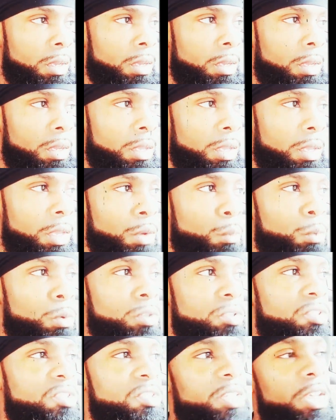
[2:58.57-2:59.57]
it was
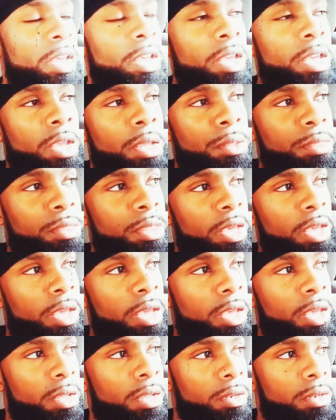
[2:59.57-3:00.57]
said
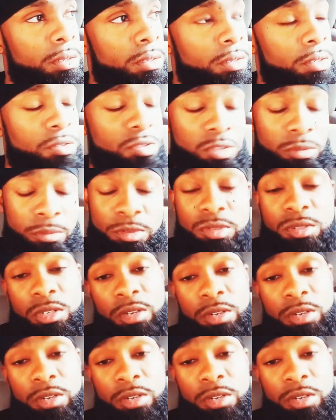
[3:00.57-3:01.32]
that this is some of the stuff I